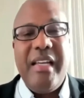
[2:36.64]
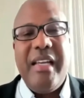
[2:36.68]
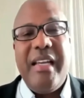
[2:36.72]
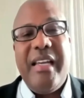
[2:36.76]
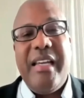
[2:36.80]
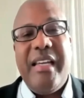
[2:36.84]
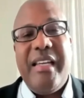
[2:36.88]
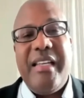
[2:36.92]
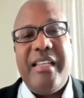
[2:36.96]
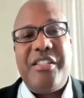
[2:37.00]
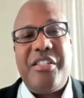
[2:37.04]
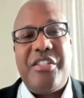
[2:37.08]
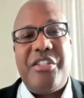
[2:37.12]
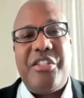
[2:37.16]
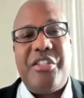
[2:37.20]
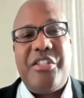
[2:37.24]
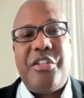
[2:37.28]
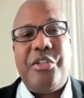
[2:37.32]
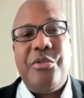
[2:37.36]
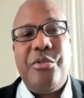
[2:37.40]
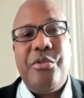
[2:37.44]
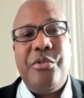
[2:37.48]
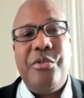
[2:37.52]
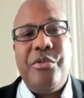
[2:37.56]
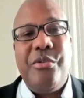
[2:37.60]
is
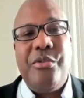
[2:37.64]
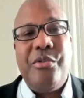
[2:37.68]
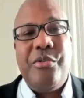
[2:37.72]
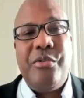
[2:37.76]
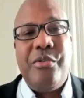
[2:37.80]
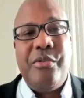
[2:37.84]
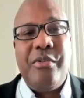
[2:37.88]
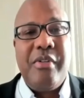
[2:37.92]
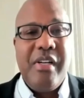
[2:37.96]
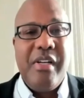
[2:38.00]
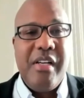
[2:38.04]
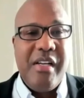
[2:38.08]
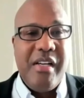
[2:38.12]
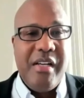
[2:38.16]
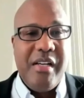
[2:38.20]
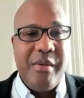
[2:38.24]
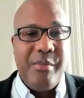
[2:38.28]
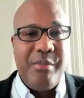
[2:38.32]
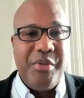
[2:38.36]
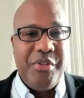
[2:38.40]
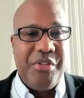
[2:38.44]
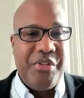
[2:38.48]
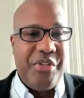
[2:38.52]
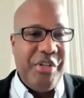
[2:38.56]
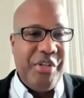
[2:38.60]
to
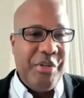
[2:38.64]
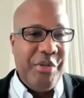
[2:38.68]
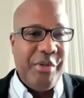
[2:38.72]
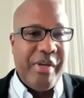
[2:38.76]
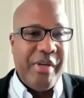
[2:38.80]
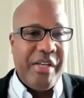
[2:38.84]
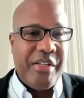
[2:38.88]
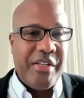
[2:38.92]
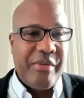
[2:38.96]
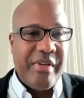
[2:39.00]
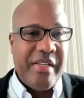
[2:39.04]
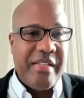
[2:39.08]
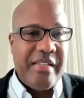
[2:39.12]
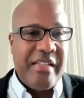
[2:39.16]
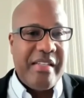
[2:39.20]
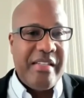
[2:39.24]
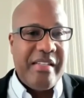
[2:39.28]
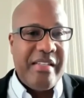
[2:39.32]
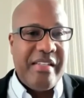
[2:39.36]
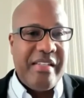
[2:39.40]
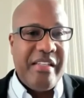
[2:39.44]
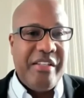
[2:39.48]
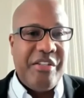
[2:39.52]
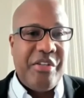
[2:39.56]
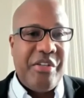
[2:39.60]
pursue US residency.